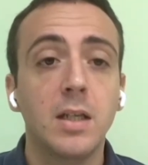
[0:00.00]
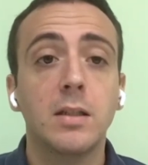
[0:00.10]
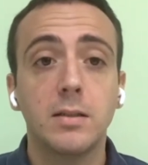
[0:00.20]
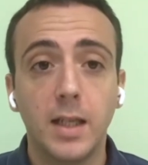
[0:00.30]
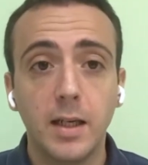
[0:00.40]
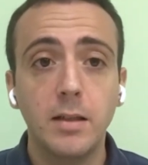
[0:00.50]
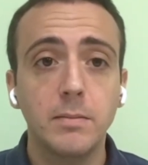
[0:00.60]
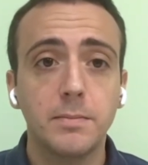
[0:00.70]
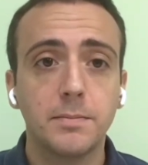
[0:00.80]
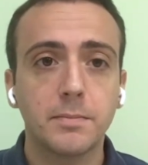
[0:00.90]
Second,
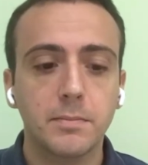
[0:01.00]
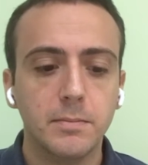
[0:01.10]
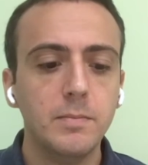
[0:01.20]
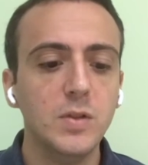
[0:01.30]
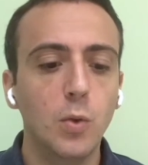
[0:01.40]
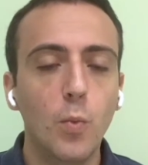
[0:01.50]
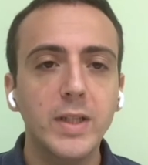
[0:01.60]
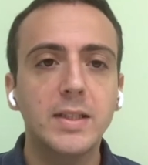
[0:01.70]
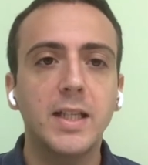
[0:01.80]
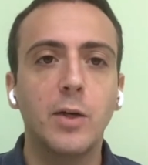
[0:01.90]

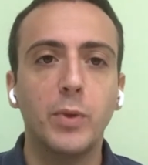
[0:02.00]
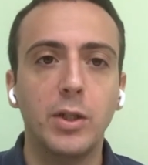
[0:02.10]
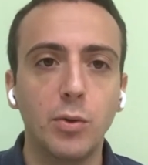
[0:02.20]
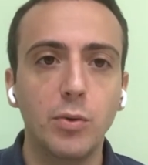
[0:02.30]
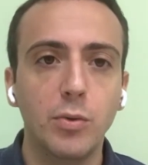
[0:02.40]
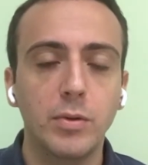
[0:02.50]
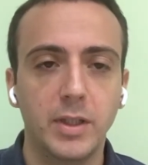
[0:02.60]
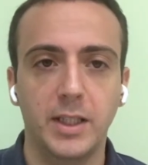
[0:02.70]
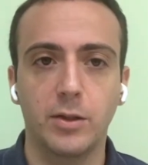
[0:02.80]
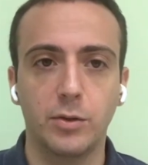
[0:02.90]
what can we do
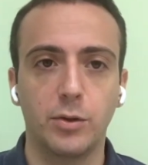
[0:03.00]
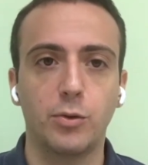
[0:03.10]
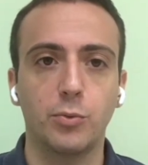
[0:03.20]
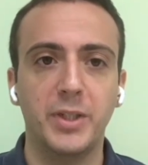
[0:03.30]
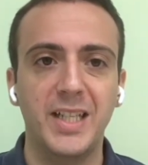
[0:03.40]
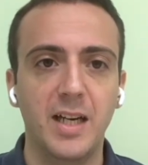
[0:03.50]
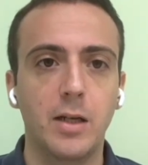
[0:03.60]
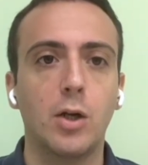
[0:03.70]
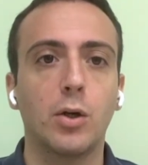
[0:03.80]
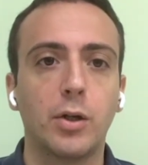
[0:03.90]
in order to really
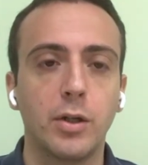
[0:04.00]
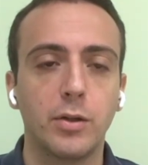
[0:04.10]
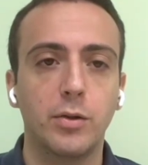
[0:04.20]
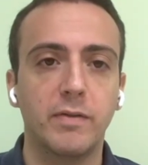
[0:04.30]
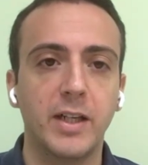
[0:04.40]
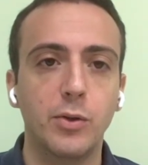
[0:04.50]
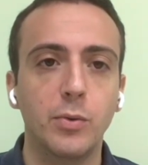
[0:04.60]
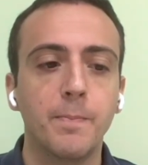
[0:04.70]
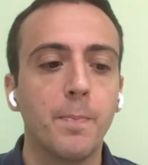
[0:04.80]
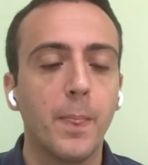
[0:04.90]
unlock the value
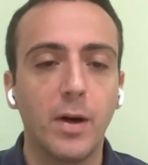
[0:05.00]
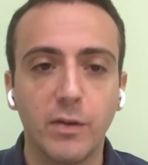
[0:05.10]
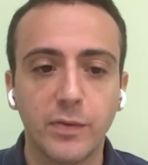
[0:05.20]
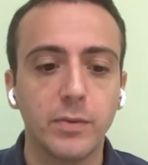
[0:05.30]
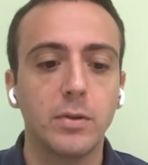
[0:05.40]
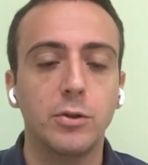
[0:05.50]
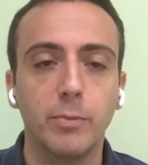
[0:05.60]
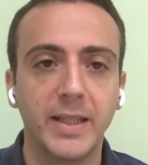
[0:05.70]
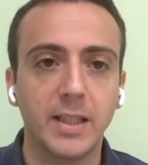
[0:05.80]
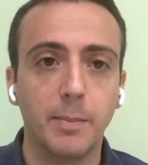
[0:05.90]
of
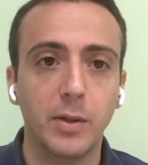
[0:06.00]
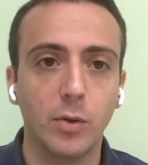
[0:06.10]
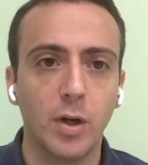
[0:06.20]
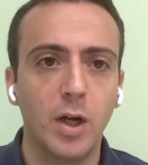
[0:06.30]
human capital?